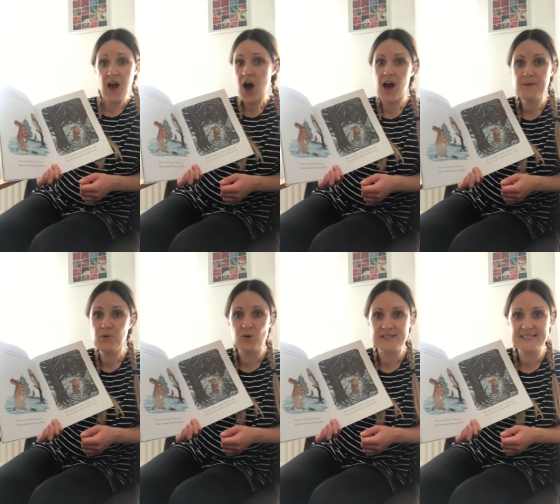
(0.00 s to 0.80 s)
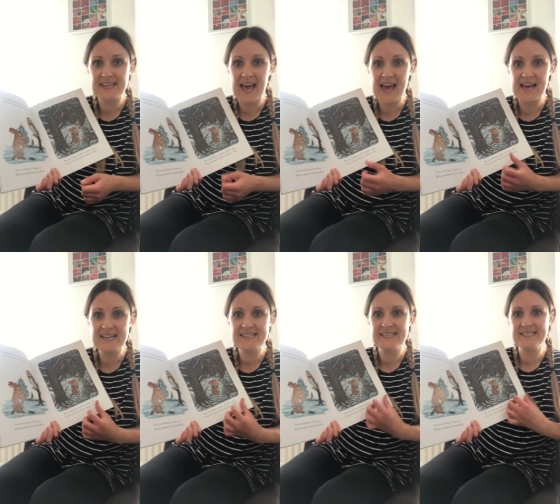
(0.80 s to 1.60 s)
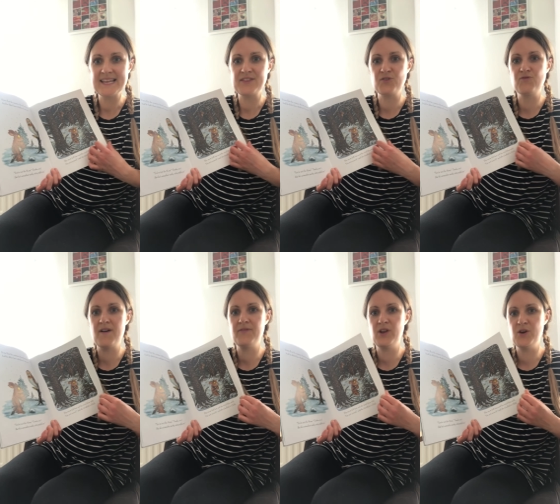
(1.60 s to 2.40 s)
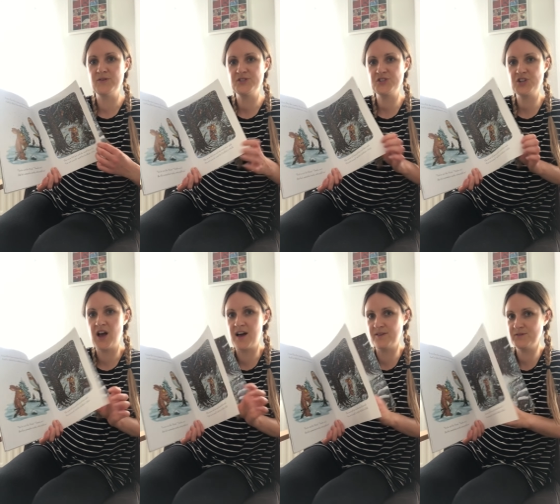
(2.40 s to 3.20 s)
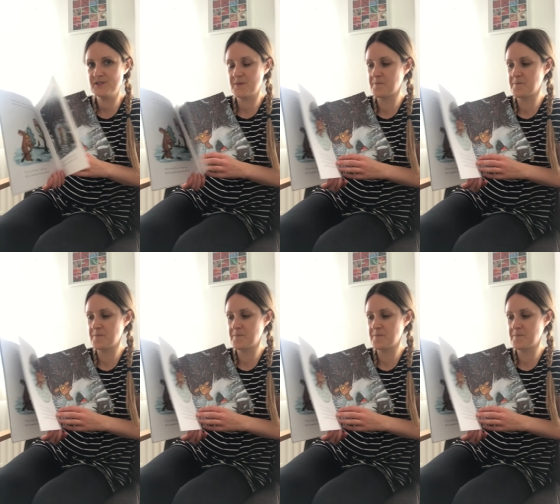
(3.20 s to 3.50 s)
I'm not scared, said the gruffalo's child.